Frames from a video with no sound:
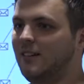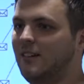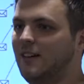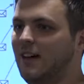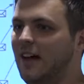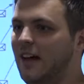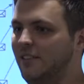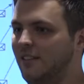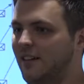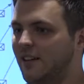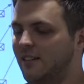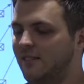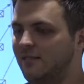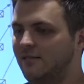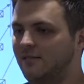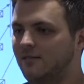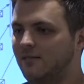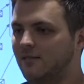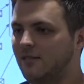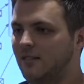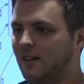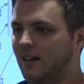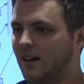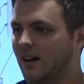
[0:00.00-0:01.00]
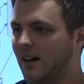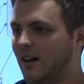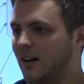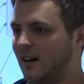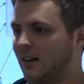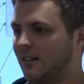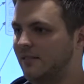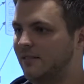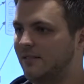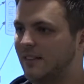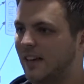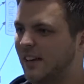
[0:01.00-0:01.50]
and then
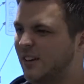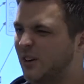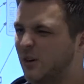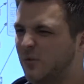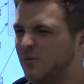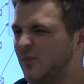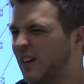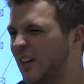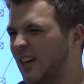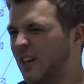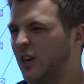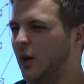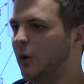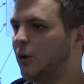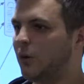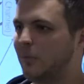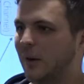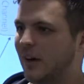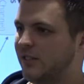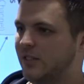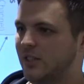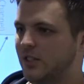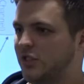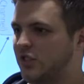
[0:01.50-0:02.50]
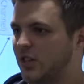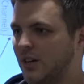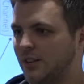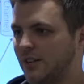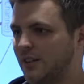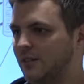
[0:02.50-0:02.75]
they don't really know about each other.